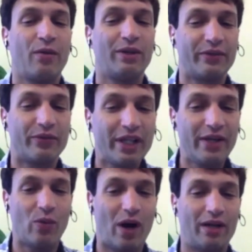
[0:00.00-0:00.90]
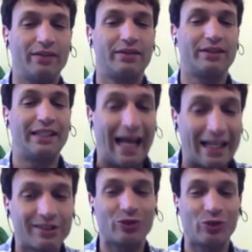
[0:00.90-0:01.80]
what they really want is an
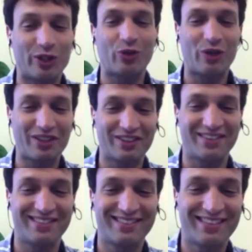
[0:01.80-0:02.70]
answer to their question.